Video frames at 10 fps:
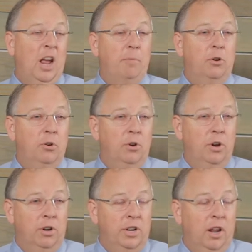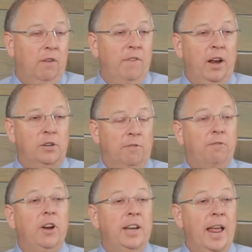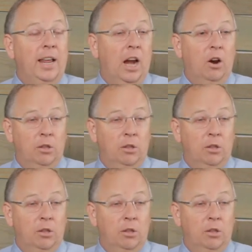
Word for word: opportunity or taking advantage of free daycare